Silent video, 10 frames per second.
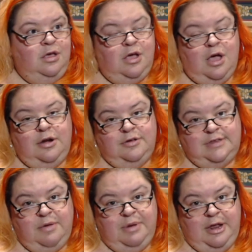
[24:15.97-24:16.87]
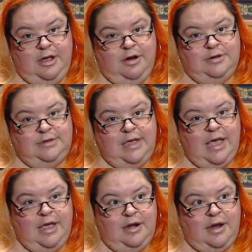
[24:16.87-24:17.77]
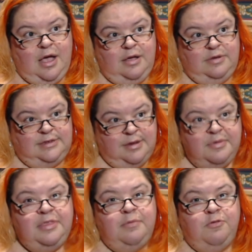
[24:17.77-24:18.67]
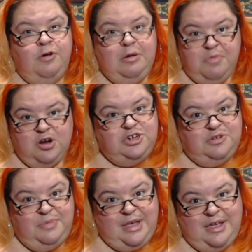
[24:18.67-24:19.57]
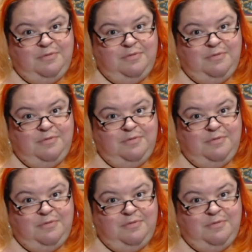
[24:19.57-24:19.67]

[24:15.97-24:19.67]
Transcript: God knows how many years, and some of them were in marching band,